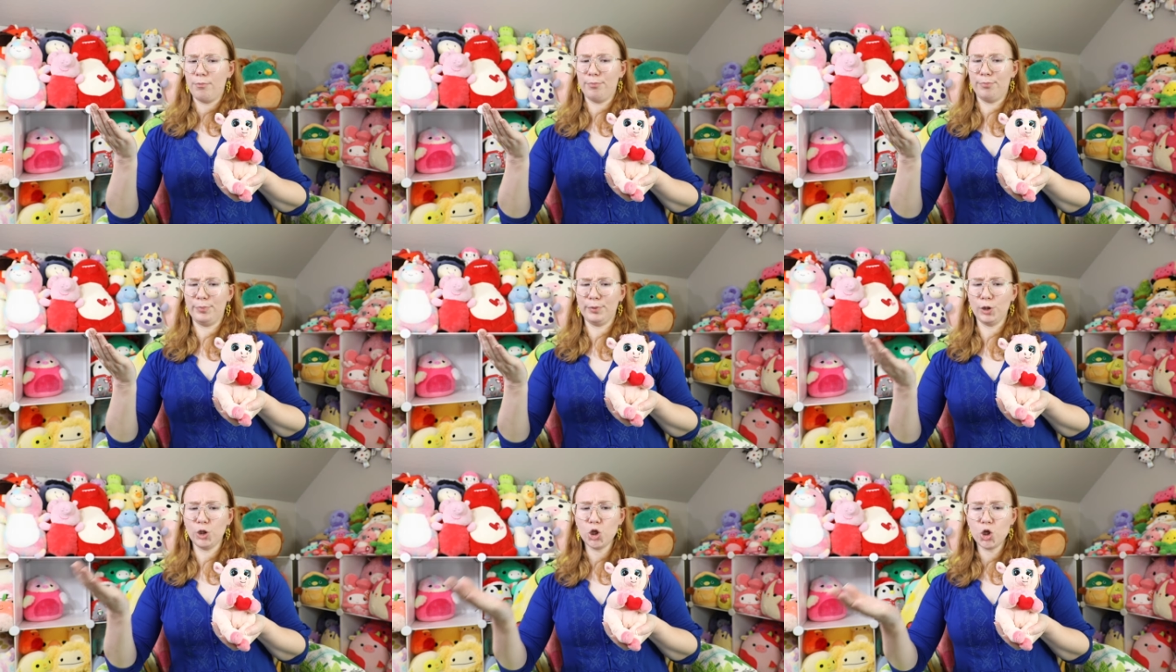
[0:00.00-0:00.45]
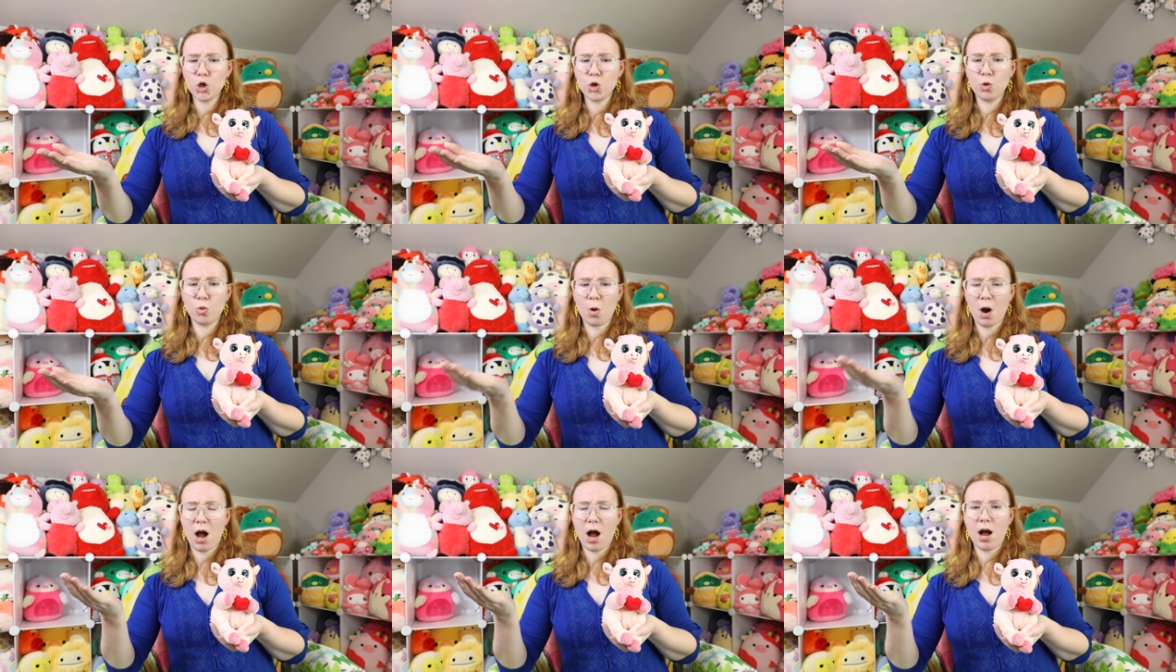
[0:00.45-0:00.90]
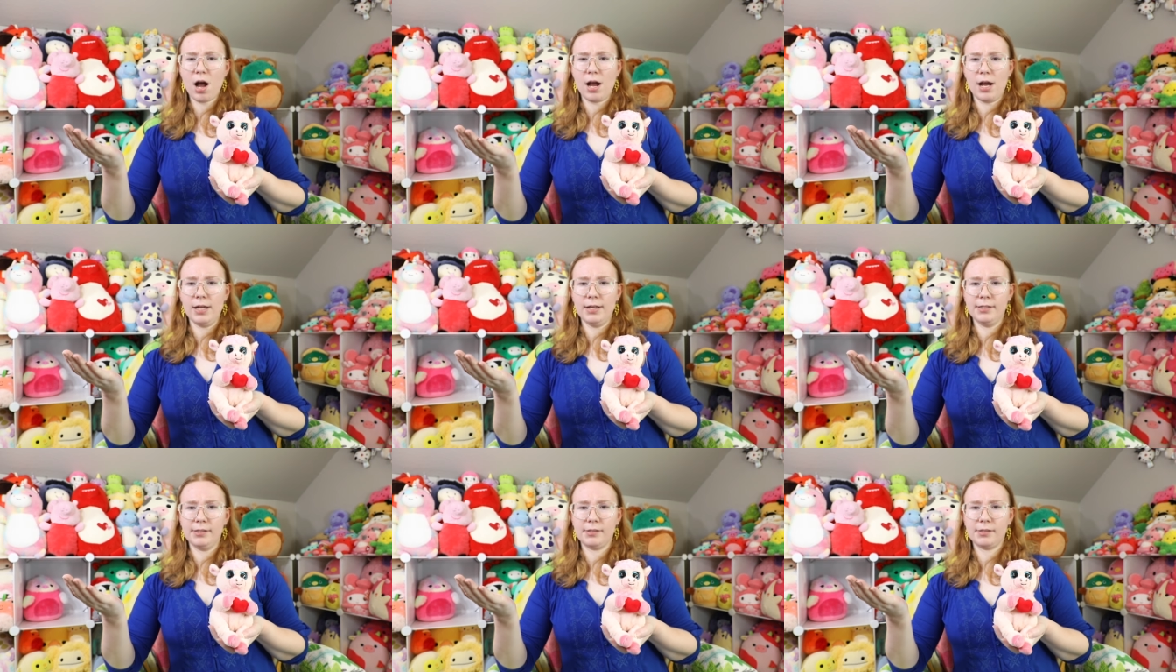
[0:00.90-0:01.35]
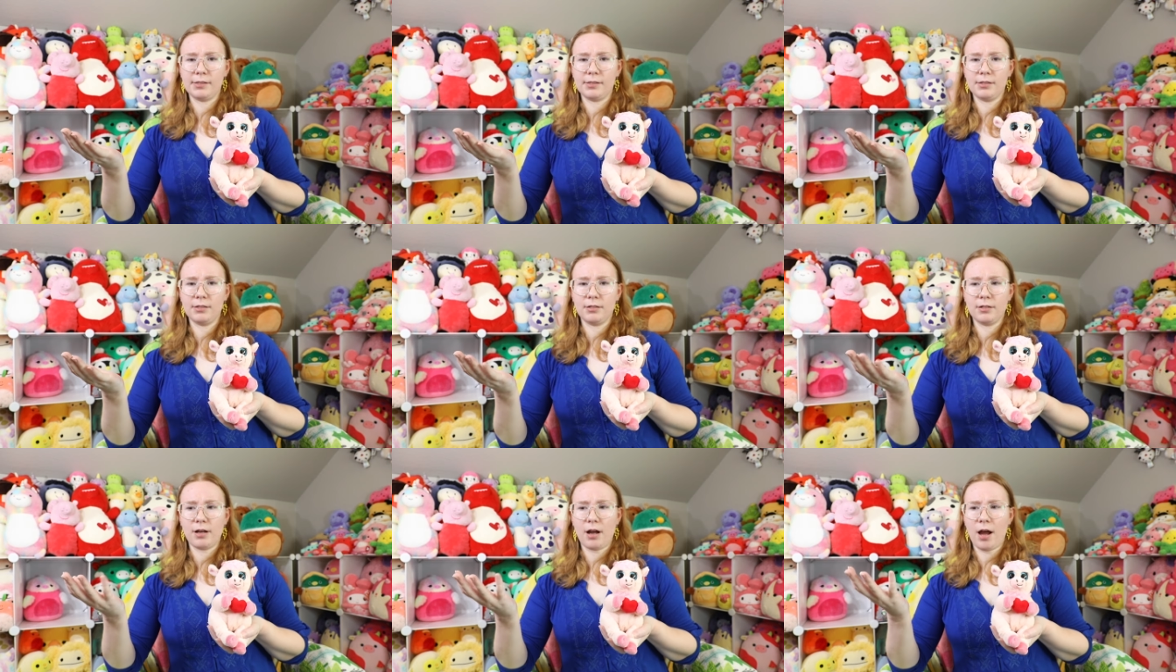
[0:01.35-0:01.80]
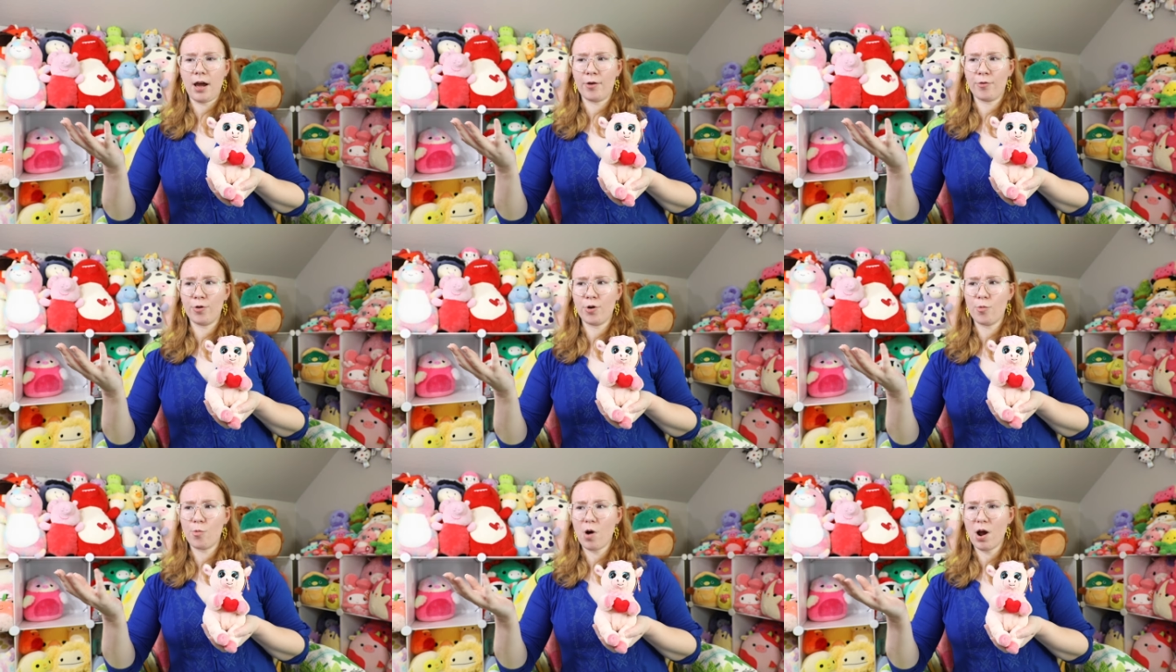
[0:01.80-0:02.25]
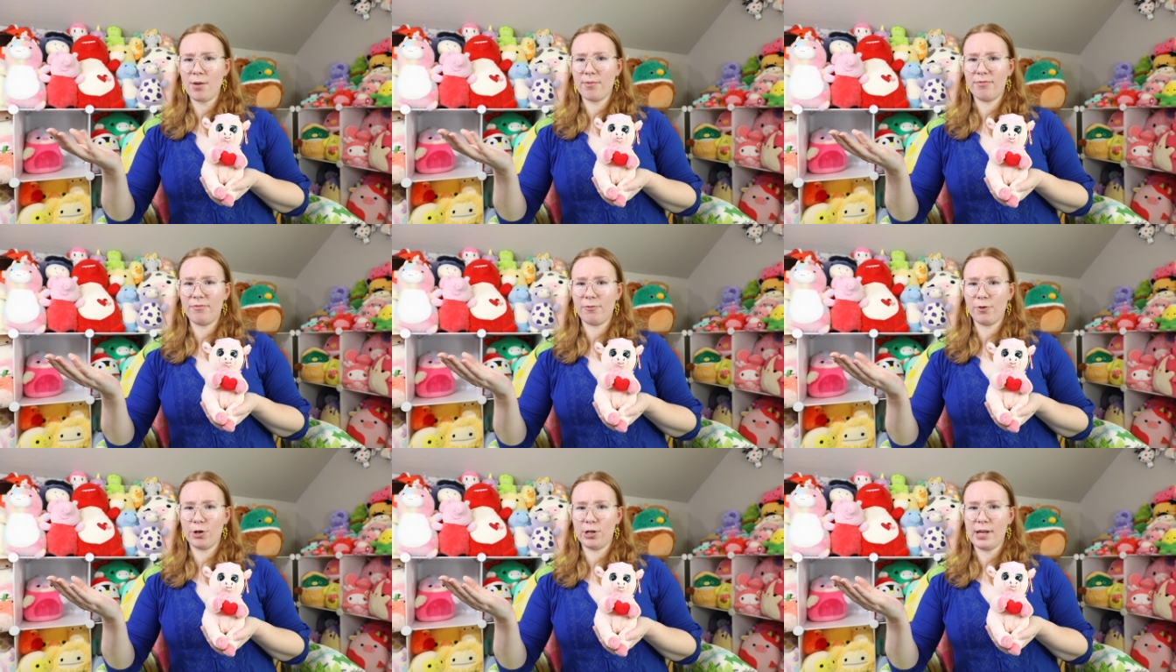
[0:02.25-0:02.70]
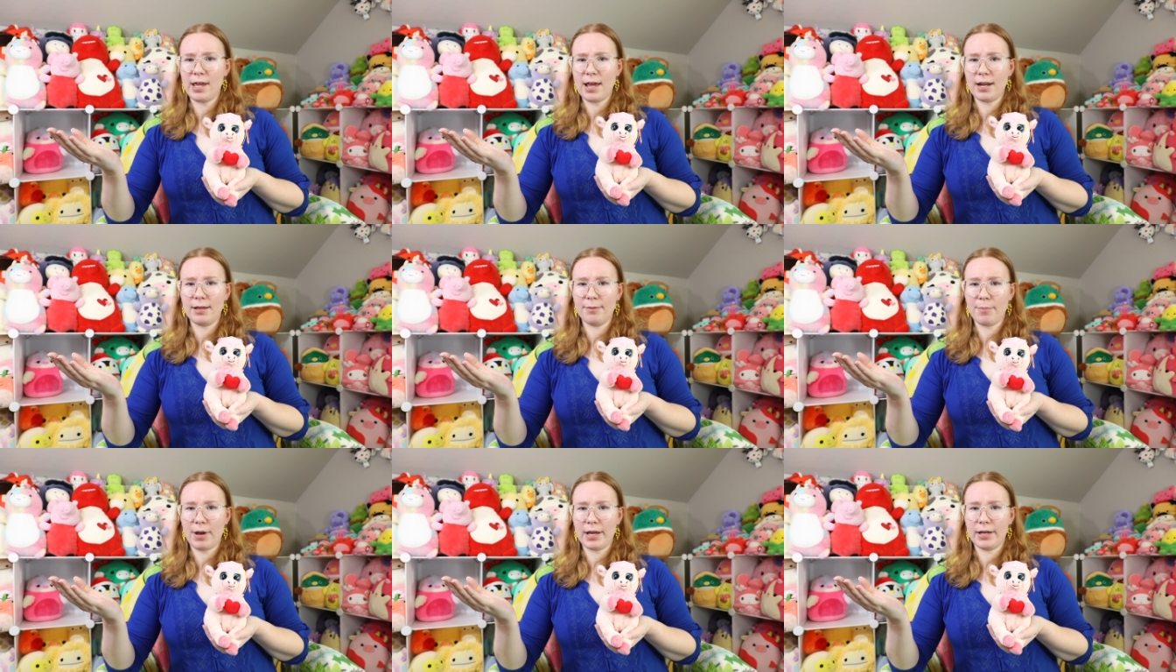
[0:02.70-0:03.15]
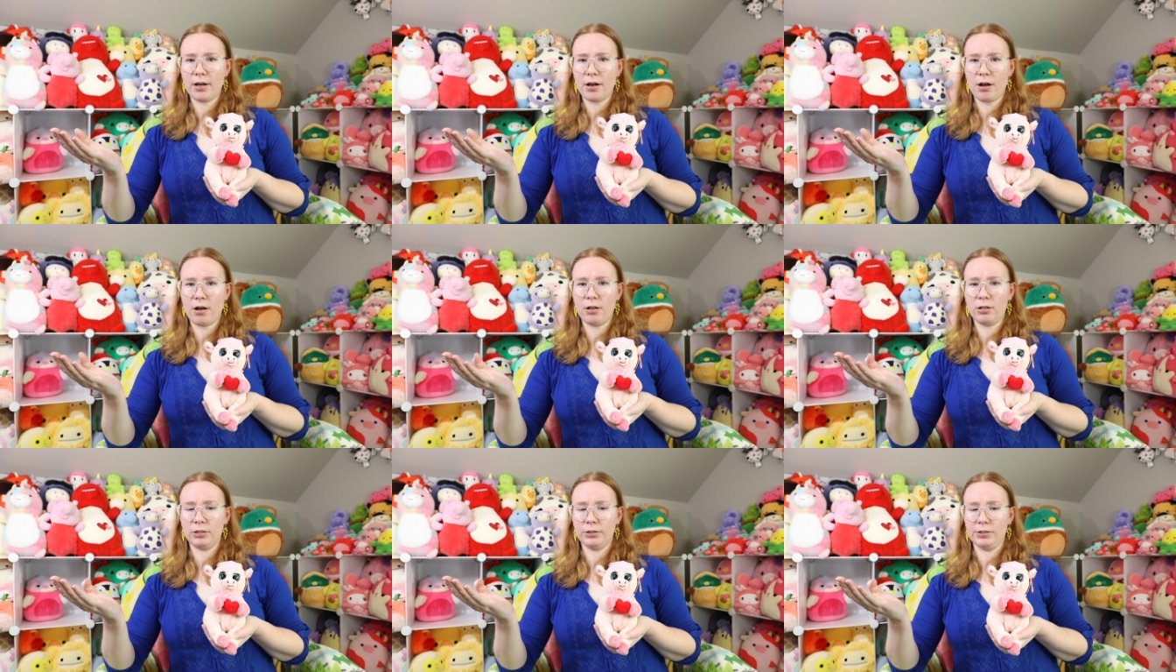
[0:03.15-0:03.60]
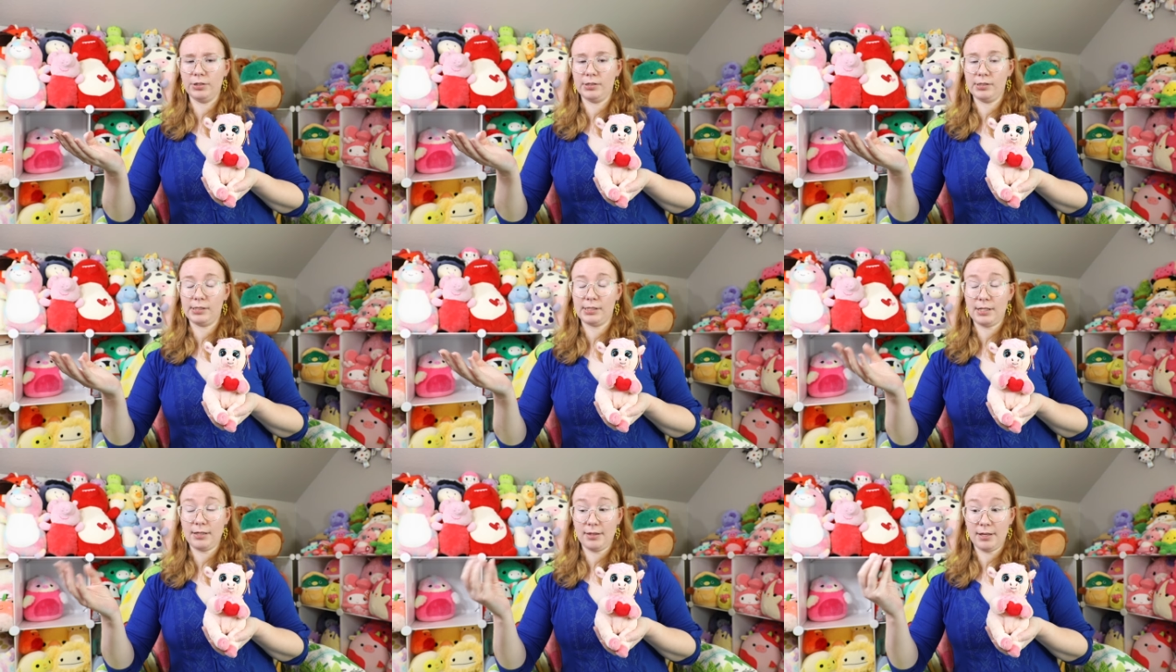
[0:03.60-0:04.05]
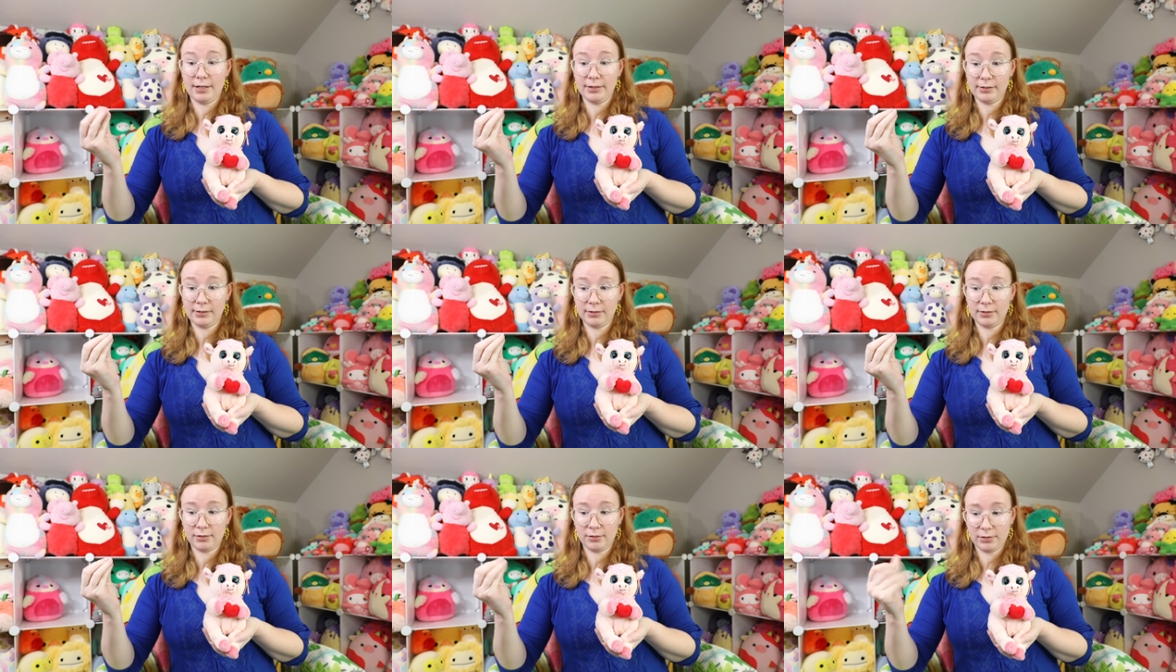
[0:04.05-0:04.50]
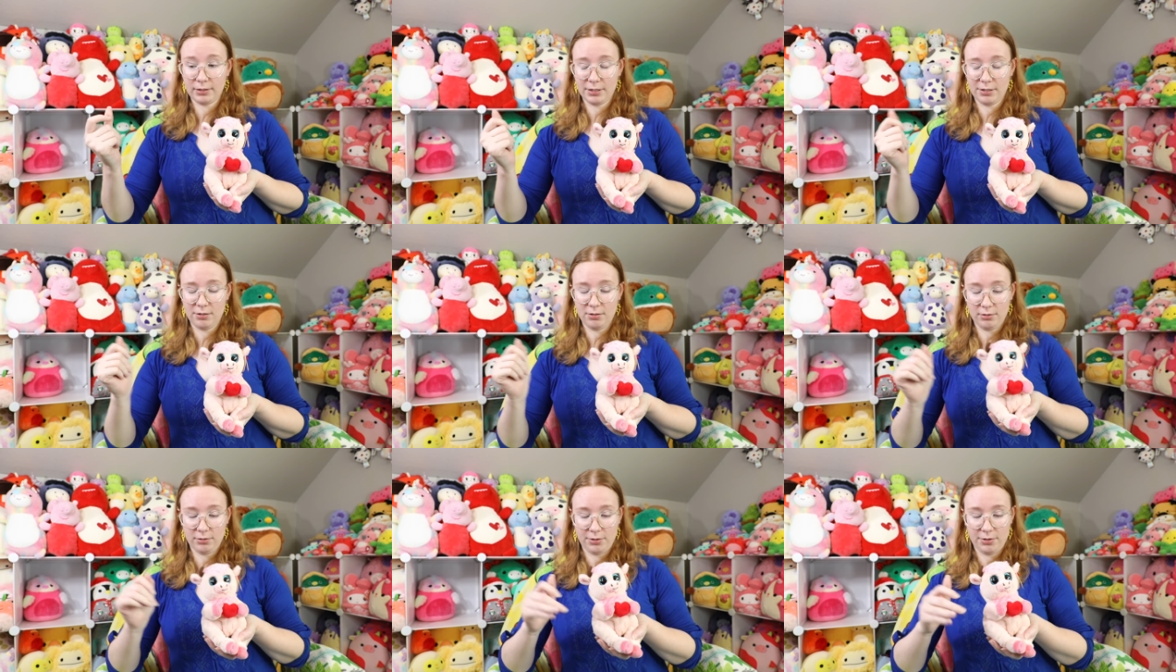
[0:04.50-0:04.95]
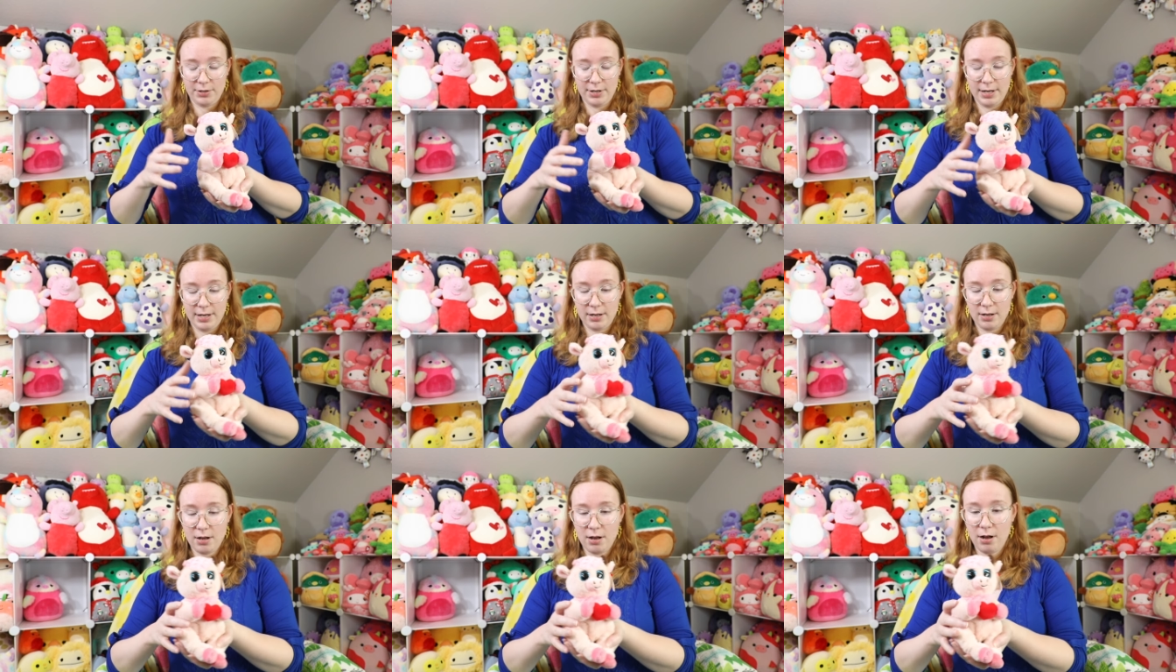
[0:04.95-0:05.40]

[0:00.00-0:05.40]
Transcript: blue eyes. I don't know why I'm forgetting my colors. That's a little concerning.